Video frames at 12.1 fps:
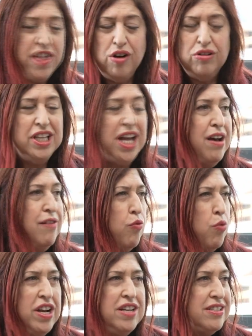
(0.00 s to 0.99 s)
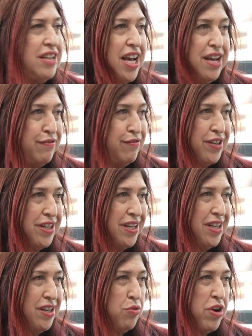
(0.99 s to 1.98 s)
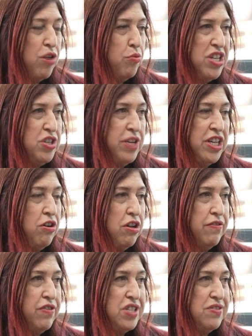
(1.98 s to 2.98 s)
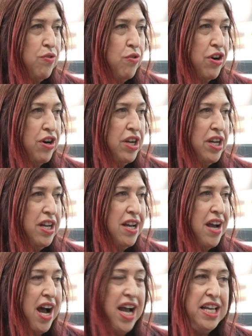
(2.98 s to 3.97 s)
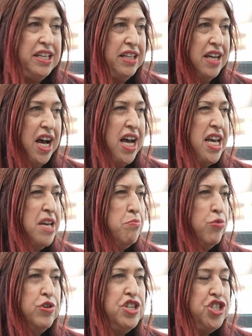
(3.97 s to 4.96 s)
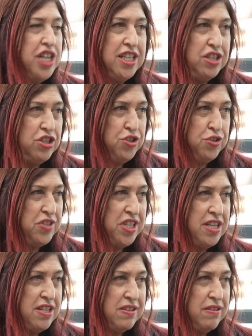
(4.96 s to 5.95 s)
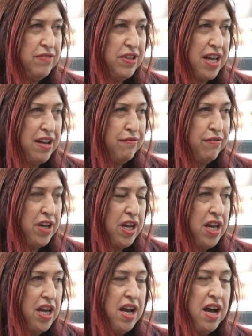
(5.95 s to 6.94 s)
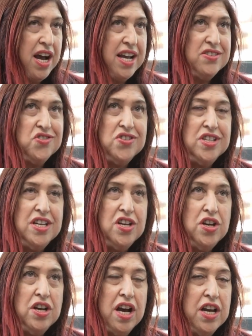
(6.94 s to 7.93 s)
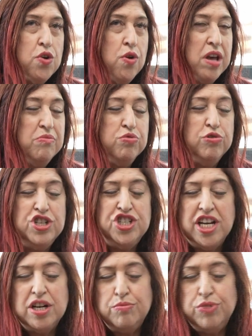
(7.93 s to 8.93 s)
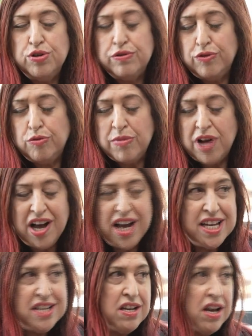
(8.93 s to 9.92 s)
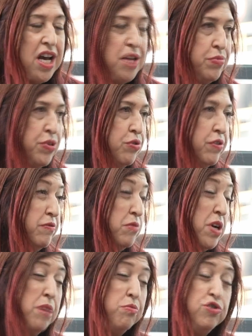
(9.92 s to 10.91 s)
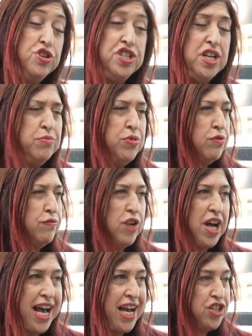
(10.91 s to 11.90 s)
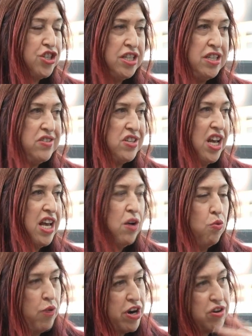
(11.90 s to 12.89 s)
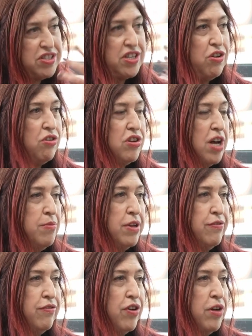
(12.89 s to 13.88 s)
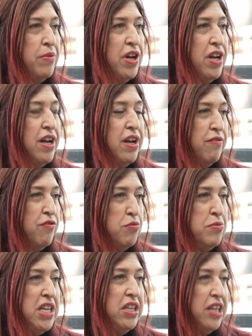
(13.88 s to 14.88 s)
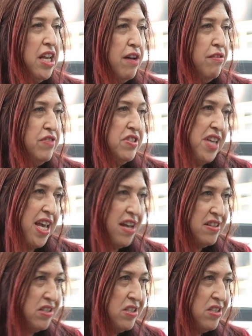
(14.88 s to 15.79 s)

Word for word: without love, what is life? What are we doing all of this for? I, I appreciate the juiciness of love. I see, I know I appreciate a beautiful mind. I, beautif- I appreciate beautiful actions. Where is it all coming from? For me, love is the